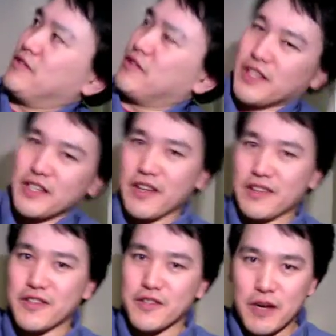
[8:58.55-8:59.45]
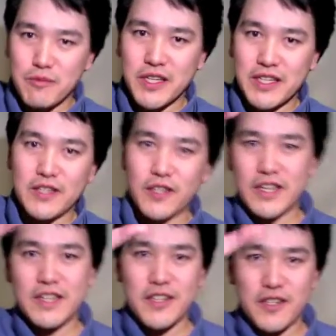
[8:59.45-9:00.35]
right, at this object in the
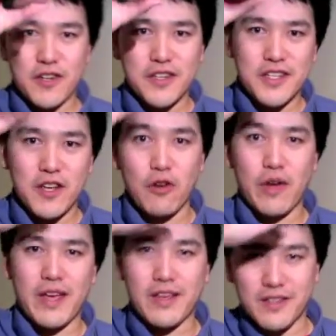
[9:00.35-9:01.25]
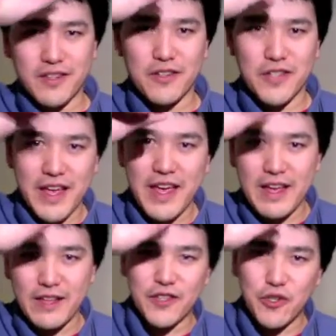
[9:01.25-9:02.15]
light, that you start to see, oh, hey, you know, it's a
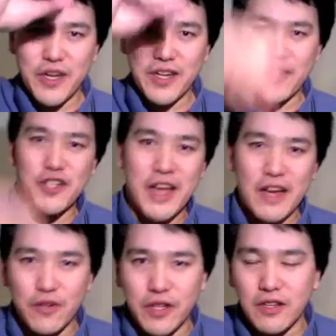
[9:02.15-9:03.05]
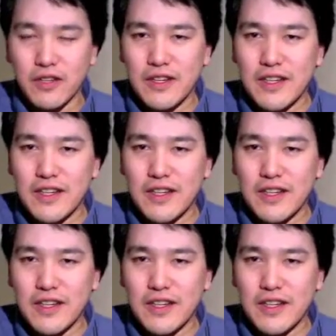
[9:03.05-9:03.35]
hand that's creating the shadow here.